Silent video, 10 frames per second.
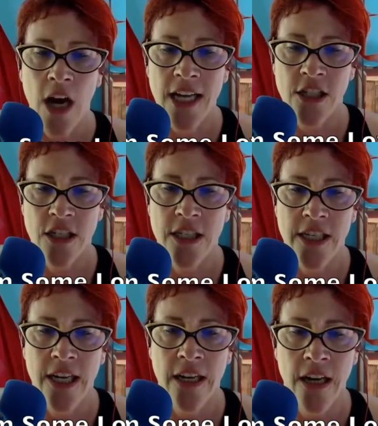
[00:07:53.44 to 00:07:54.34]
I just
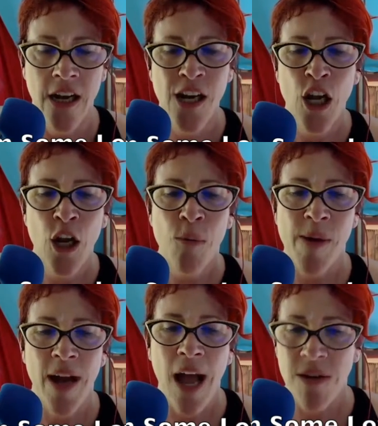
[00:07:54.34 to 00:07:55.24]
did.
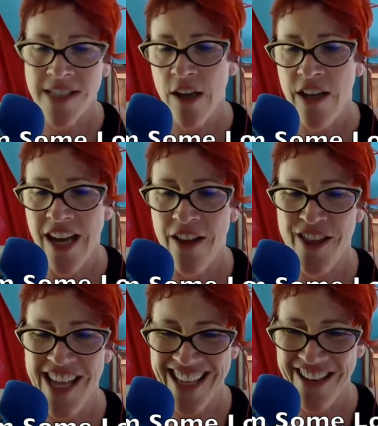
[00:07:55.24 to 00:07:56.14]
But I will tell you the other
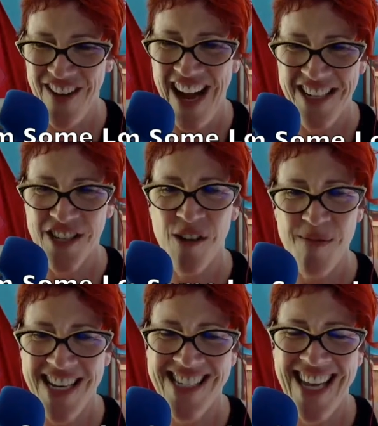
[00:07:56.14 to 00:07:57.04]
thing that Yvonne told
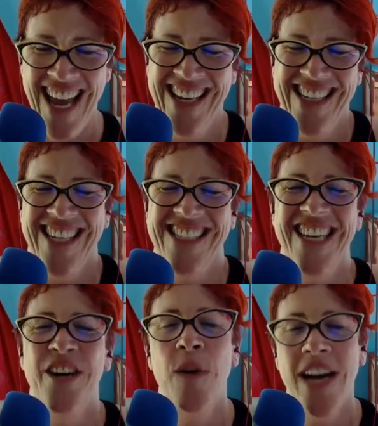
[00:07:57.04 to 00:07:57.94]
me to
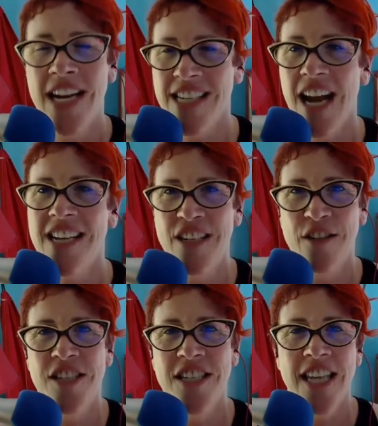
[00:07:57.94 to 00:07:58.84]
do when I talked to you.
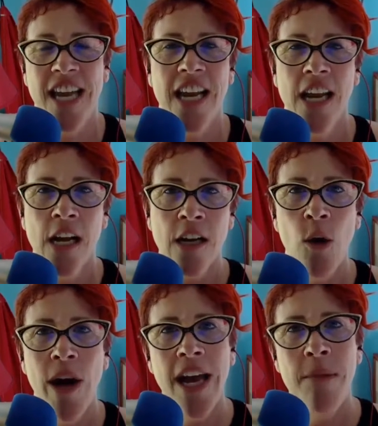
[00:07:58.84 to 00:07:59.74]
She's like,
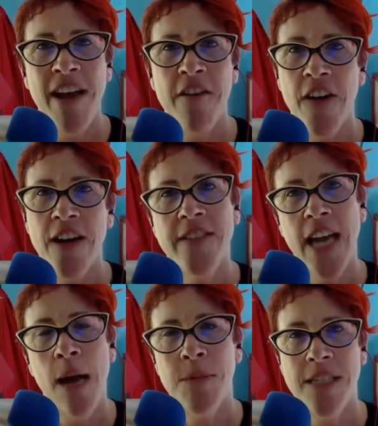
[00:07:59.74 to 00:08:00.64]
go ahead and make fun of
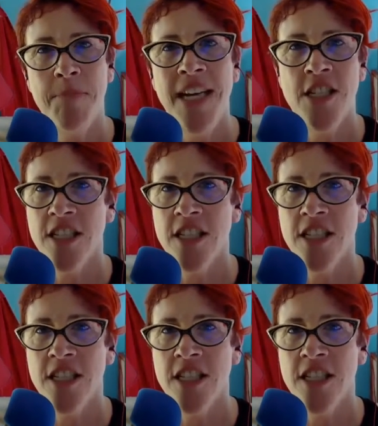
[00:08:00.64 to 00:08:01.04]
Tom's speech.